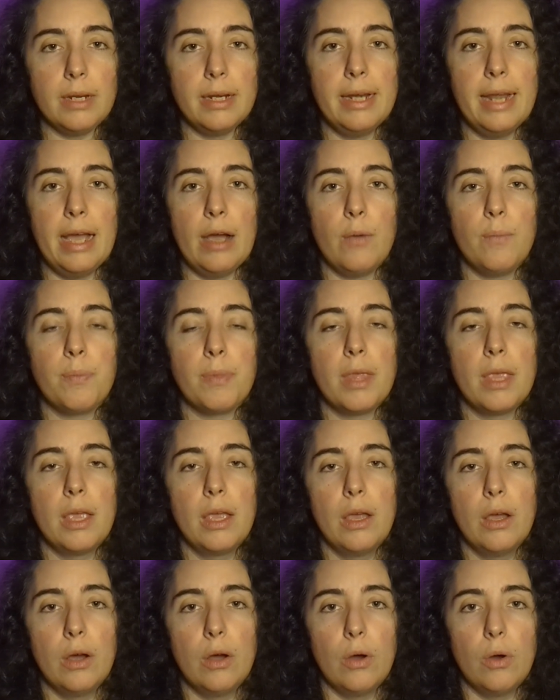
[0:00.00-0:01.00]
Now,
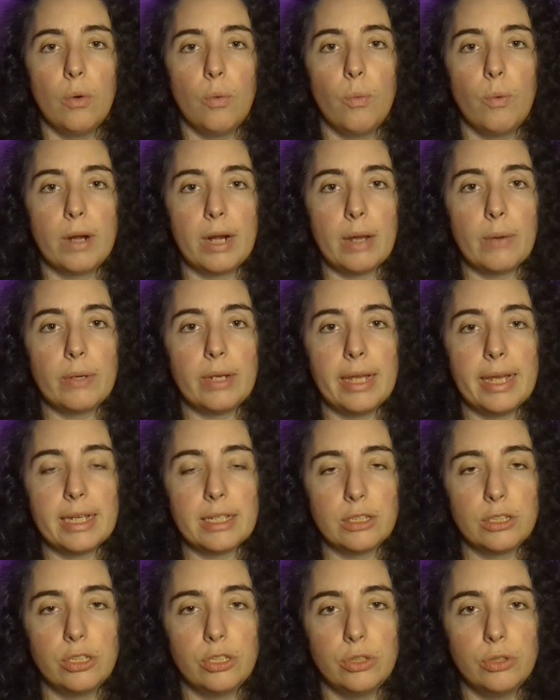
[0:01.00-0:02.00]
what I would
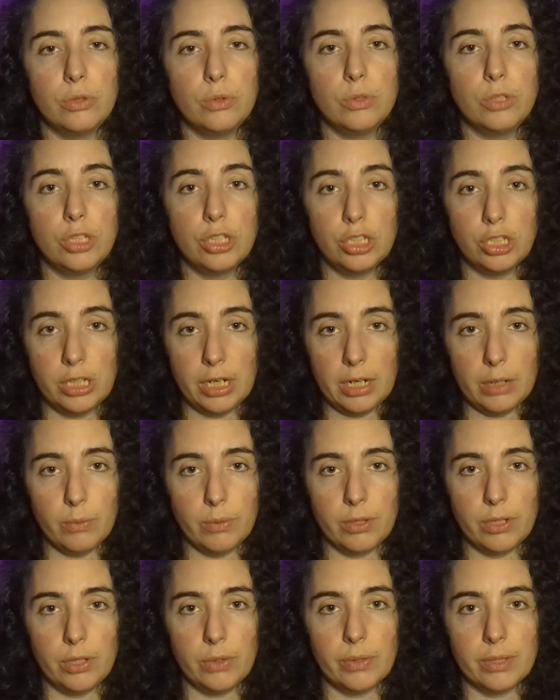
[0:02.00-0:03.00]
like to share
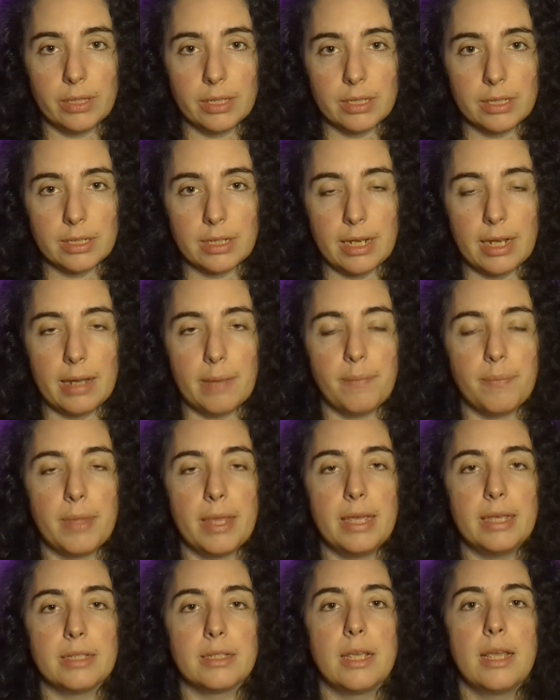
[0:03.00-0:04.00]
with you at this time
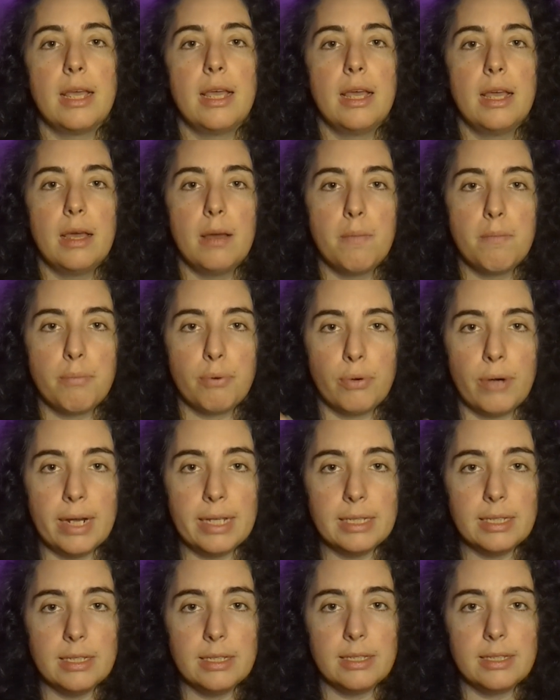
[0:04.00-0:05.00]
is
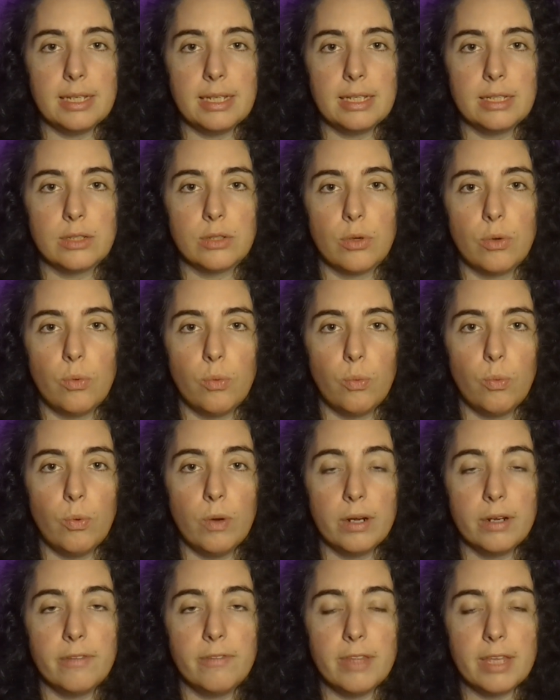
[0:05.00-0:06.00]
Presence is
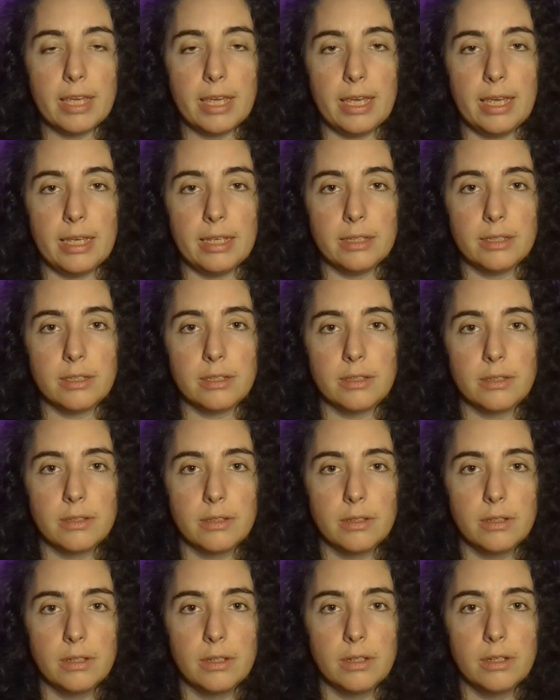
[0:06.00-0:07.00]
one of the keys
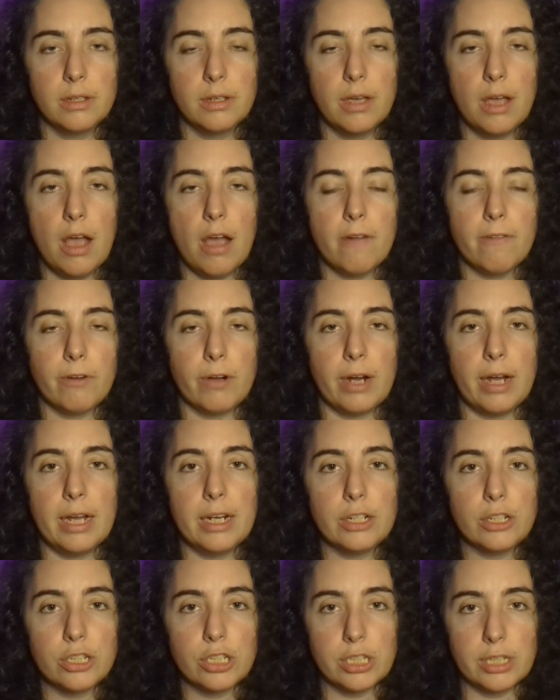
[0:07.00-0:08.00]
for
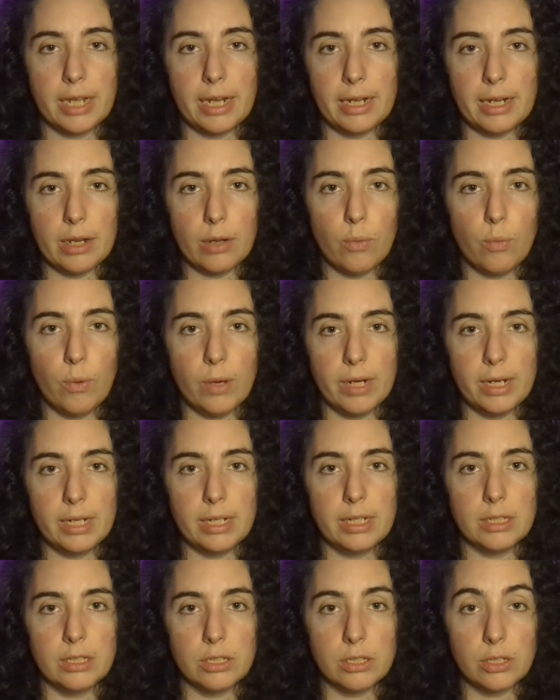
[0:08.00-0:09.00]
understanding what
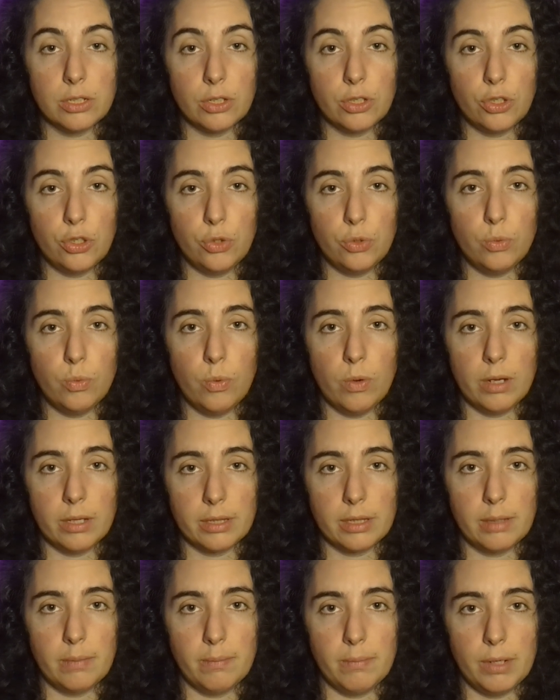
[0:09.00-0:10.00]
it is you
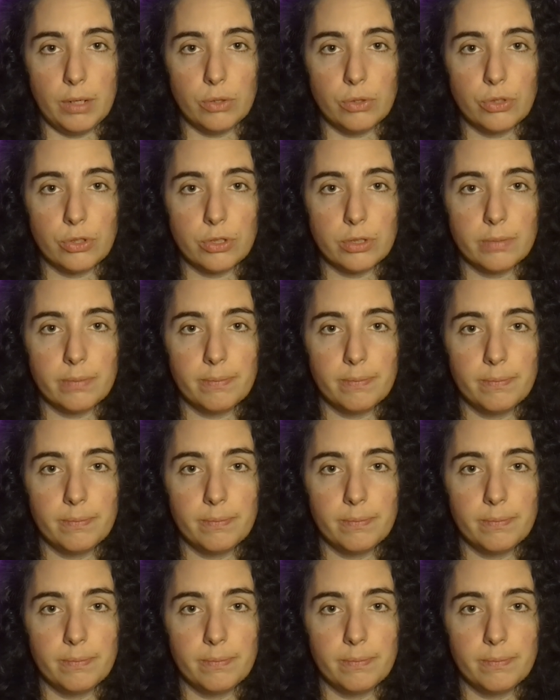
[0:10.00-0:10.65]
want the most.